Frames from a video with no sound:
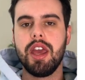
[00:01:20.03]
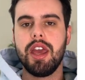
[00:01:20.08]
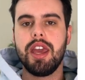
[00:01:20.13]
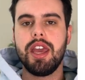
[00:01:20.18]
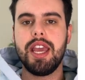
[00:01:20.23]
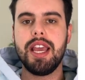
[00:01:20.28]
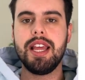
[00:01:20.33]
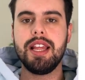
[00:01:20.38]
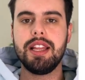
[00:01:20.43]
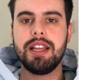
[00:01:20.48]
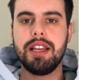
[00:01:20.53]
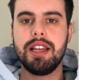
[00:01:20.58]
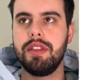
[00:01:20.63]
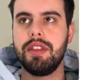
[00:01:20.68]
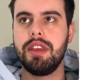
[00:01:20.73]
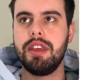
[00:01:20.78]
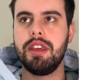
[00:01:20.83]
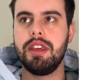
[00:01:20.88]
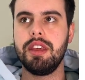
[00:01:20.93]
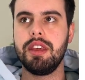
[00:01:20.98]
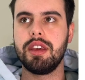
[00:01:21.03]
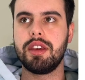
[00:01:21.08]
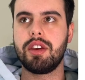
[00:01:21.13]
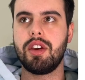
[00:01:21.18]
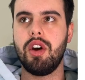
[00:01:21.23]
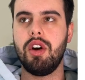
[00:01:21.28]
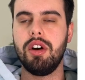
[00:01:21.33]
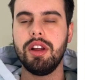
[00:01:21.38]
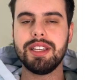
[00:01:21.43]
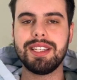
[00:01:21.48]
In the
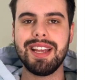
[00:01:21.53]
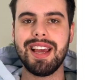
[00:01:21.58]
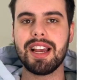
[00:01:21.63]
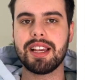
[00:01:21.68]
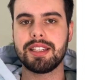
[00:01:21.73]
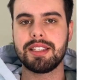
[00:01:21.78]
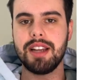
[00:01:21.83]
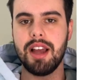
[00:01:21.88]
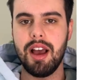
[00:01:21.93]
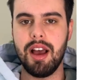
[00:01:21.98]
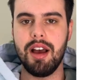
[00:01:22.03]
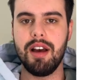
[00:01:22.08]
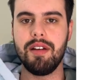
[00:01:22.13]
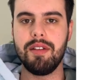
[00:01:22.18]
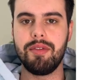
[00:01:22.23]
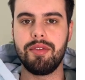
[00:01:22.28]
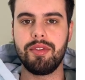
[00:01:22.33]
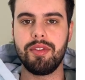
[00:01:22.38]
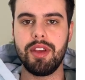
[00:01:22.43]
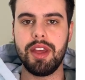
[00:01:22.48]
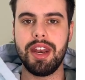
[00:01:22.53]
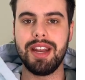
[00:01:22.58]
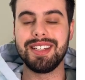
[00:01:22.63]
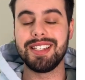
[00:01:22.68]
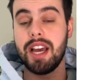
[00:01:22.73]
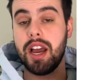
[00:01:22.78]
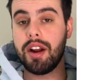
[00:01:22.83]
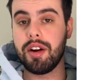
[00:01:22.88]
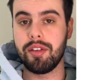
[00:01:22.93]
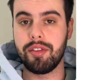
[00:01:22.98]
context of an
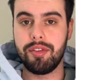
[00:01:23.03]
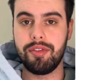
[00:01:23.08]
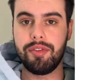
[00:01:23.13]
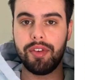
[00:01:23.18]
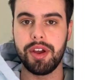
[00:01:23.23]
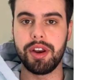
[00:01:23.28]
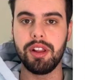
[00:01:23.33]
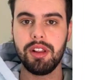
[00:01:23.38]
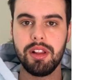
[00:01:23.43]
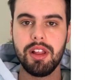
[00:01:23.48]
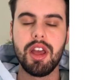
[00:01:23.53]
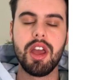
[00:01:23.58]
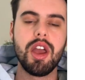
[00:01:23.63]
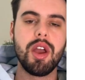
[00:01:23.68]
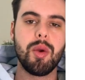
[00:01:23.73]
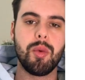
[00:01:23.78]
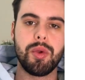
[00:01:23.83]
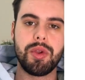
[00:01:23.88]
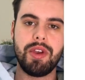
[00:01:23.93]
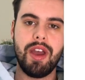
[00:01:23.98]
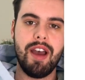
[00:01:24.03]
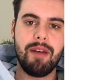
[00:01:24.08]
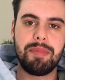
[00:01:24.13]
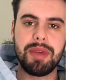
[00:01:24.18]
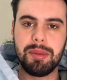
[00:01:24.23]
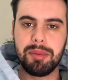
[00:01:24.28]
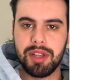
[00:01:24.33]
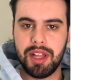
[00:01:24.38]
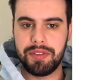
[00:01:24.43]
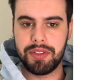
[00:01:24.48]
entire funnel where you have
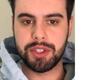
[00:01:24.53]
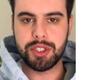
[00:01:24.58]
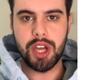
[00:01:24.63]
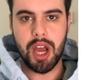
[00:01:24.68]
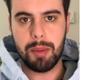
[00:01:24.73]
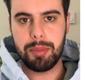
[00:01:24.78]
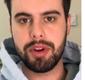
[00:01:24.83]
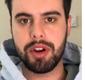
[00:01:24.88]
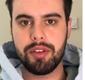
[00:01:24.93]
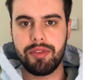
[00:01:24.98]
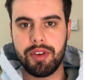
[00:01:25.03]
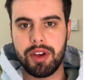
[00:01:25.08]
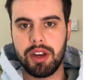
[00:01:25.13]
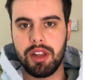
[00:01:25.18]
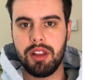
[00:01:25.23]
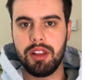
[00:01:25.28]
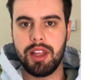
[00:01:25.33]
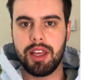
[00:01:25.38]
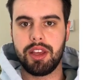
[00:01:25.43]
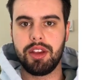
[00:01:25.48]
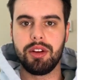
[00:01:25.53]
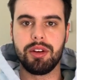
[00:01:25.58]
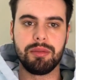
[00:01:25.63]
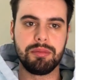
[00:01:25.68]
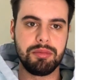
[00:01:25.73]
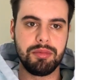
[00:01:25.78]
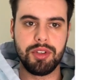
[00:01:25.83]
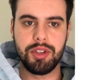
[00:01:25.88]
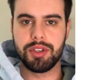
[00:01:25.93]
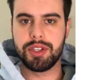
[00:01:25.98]
people at the top of your funnel, like your
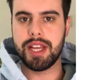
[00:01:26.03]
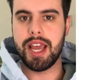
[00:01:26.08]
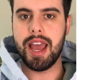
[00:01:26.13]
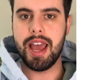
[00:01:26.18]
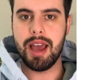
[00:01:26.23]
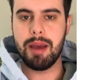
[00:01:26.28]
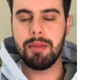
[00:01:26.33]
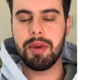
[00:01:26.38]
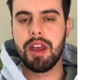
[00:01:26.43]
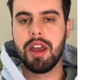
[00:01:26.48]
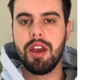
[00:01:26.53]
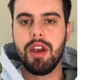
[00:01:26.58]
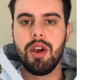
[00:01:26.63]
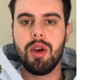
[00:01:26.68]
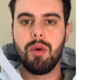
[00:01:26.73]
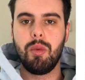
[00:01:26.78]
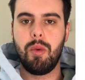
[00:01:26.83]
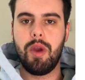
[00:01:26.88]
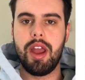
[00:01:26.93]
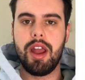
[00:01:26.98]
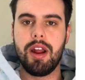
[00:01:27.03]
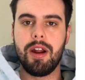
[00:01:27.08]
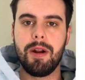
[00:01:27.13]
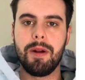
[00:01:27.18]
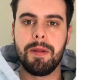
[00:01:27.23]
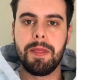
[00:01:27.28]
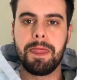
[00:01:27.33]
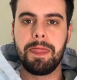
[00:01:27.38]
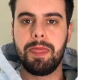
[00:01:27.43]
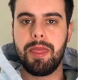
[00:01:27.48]
TAM, where
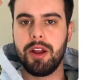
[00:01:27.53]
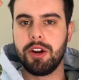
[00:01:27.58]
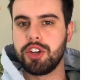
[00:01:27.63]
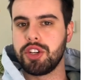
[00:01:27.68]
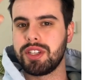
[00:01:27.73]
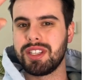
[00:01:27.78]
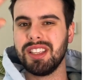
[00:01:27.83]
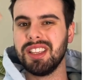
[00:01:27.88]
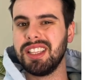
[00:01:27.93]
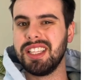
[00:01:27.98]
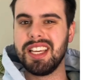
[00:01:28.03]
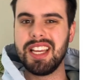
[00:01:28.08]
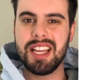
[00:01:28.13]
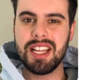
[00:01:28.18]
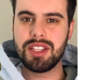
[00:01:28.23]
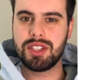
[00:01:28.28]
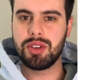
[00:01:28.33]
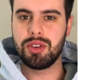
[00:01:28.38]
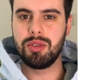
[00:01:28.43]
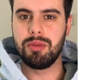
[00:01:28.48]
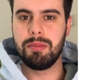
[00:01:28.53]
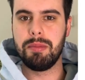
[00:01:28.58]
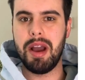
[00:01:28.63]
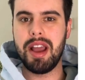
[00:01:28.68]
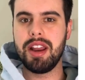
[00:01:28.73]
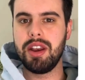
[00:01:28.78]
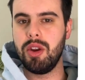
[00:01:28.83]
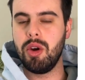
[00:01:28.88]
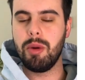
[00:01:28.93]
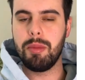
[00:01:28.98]
they're just leads who
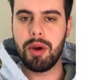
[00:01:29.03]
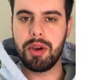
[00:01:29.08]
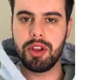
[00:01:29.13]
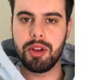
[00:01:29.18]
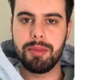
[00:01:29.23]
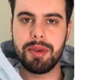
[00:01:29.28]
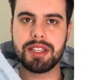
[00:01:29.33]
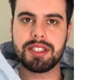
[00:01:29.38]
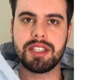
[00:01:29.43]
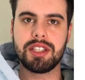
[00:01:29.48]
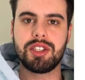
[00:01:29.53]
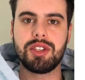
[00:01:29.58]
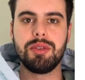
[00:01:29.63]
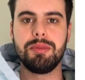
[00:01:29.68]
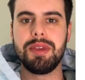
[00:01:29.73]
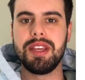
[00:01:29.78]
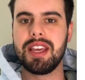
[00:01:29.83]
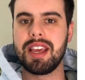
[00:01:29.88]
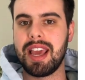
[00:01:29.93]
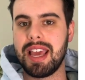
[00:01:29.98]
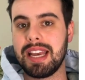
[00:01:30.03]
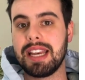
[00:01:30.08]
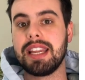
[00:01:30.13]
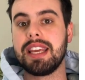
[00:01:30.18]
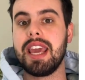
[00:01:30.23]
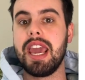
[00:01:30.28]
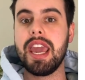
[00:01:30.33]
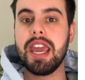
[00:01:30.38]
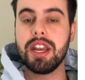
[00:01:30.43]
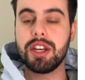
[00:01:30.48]
might know about your business, to being
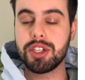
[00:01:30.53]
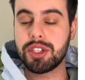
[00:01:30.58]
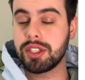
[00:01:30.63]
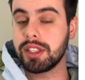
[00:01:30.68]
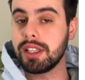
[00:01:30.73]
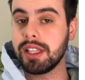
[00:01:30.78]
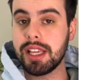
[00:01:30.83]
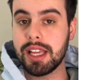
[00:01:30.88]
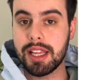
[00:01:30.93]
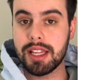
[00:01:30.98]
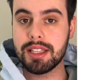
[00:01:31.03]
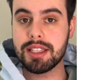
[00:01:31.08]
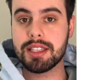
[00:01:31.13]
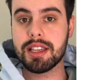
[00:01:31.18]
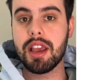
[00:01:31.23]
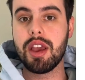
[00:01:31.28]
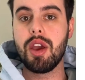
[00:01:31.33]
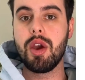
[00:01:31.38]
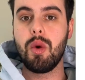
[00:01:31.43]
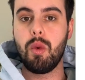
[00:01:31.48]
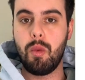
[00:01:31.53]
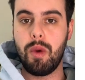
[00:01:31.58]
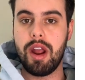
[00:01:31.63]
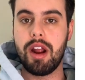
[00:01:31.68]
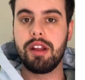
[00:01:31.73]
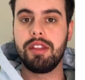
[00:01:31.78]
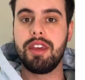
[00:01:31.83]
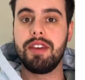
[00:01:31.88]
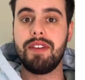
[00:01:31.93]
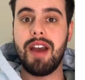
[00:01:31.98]
engaged leads
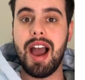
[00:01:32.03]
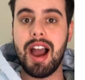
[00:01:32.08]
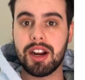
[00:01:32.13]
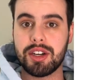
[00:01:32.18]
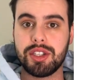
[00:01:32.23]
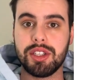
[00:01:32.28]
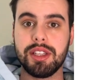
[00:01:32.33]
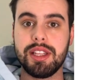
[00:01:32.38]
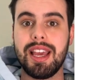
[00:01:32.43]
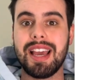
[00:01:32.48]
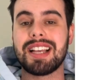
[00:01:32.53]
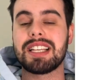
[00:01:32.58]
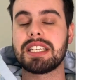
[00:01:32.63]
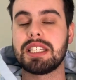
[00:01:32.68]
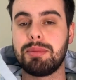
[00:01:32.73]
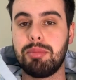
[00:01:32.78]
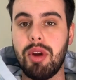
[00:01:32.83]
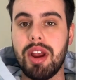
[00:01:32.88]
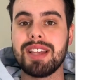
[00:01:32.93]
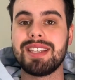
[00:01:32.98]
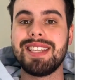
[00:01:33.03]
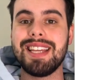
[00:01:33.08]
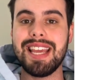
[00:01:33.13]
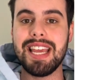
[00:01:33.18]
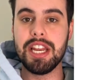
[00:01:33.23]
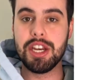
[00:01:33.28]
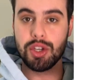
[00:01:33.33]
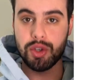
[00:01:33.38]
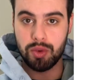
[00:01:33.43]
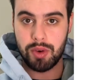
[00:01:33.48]
where they've actually expressed
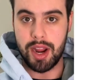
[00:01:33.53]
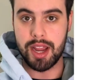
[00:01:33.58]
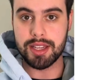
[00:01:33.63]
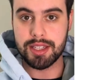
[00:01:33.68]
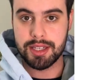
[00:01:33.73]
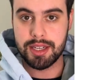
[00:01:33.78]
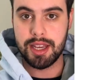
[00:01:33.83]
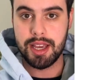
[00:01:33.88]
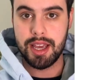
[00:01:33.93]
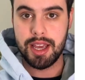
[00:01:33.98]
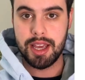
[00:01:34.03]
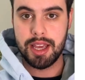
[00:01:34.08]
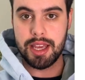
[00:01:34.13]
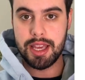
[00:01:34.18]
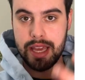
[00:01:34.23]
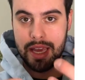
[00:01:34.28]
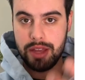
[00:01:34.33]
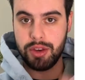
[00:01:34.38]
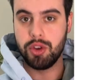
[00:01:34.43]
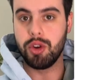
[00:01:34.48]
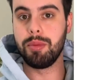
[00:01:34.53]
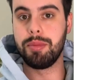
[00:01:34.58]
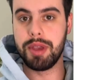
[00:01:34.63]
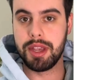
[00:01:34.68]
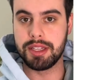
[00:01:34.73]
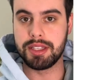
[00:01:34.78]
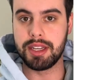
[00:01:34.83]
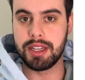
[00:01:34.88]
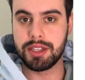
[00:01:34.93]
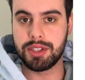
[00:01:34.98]
interest in your
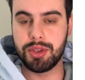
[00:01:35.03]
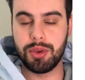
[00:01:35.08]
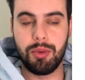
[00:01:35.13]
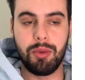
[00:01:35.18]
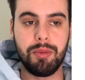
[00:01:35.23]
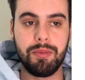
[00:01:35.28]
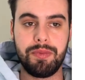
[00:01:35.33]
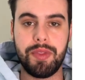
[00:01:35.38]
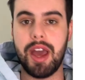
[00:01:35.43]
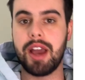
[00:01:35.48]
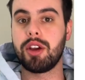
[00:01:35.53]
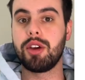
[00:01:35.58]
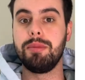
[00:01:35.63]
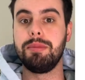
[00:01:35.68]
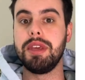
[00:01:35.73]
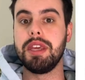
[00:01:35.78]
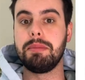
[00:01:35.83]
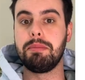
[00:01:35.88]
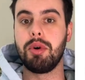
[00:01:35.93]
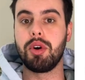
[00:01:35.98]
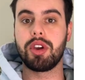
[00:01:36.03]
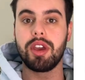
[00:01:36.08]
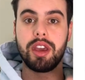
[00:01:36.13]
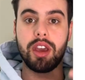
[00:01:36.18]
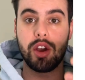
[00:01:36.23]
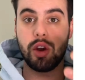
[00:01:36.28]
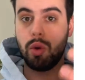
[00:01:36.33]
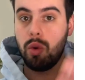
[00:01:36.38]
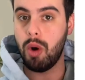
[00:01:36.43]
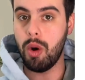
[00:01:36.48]
business. So that could be booking a
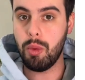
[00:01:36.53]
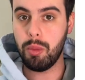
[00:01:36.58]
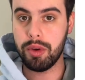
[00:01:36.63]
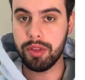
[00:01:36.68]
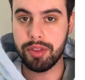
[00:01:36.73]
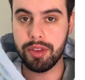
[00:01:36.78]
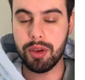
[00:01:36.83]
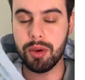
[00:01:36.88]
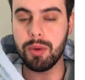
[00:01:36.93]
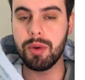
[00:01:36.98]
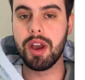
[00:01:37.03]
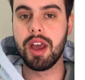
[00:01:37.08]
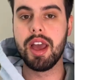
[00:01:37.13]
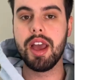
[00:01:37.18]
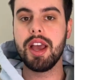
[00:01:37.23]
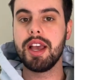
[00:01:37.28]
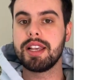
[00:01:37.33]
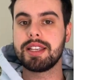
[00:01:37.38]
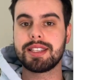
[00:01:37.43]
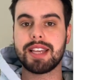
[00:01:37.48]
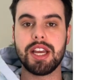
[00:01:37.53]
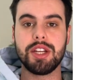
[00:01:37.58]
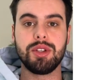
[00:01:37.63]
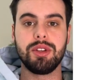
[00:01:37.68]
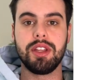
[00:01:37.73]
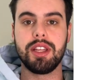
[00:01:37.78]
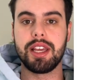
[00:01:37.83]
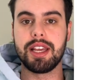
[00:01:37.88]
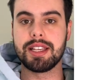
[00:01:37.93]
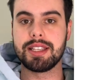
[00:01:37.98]
quote with you,
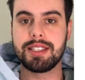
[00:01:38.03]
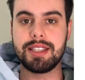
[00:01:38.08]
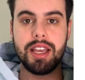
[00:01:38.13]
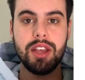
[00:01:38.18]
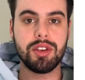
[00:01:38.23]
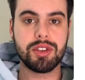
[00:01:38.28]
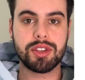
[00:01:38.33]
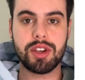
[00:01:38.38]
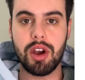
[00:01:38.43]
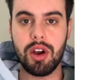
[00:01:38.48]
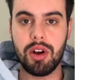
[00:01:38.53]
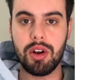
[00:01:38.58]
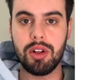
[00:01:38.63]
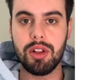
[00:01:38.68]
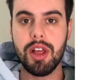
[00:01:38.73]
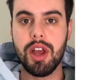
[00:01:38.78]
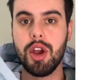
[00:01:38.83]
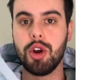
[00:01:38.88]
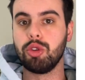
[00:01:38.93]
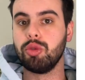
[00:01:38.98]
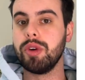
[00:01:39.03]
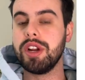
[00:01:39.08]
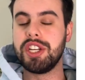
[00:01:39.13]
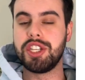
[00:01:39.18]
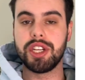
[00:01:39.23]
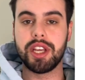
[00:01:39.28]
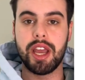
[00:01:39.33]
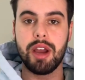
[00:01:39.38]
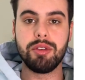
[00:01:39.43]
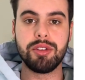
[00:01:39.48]
scheduling a sales call,
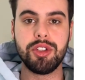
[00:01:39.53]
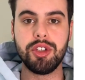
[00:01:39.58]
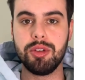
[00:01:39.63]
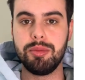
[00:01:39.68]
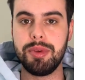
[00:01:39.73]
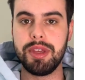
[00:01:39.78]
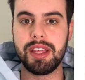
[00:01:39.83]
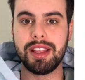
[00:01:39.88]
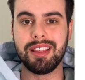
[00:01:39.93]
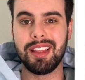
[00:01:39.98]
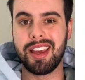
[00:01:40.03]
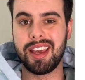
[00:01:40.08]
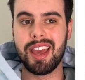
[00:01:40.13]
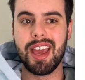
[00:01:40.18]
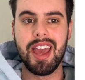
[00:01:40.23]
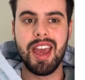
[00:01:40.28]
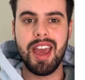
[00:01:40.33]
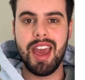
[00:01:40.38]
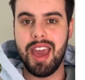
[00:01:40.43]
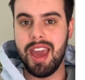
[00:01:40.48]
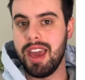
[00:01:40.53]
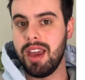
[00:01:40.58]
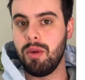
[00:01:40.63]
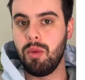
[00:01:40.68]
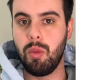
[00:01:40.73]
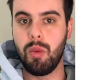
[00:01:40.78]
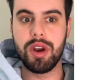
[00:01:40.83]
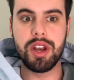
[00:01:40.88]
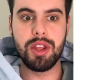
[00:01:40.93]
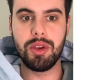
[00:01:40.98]
reaching out to you, being like, hey,
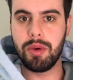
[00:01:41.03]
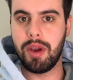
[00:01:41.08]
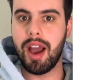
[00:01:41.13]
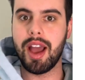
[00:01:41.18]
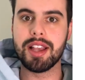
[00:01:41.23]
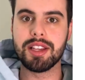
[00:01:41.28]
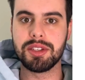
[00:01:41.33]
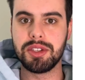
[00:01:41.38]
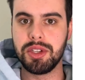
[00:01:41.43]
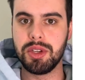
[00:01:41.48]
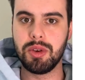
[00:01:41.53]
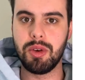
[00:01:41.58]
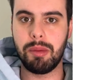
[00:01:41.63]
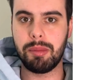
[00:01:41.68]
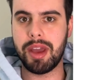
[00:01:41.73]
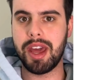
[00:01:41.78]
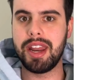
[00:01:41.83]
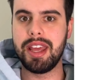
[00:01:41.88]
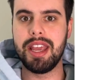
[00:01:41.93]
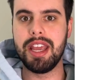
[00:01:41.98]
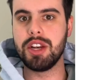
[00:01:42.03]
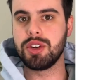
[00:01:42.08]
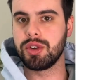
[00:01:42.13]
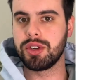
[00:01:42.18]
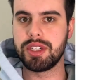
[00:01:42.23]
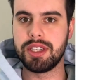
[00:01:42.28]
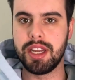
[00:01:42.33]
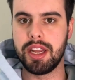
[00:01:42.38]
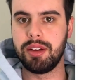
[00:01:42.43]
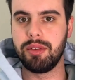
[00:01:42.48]
what do you guys do? I'm kind of
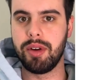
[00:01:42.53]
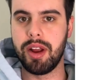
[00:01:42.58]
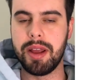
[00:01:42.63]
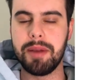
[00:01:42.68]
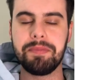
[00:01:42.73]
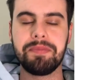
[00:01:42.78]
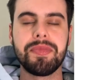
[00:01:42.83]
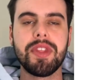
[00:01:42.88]
interested, right?